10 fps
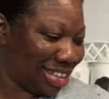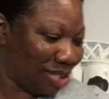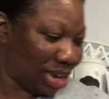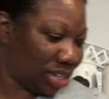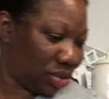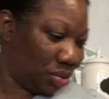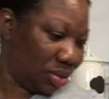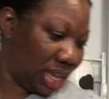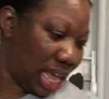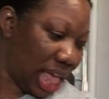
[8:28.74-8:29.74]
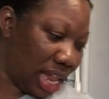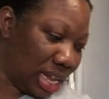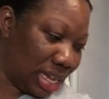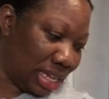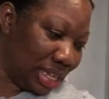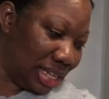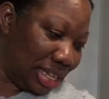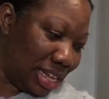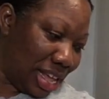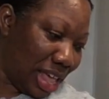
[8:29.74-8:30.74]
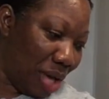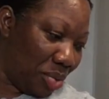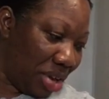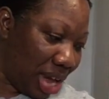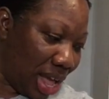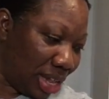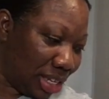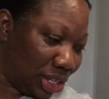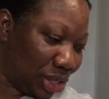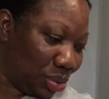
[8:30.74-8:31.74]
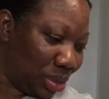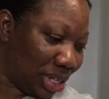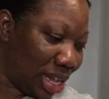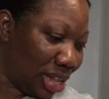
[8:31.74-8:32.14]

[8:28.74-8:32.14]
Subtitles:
Watch cute girl. Yeah, wear your auntie shoes then.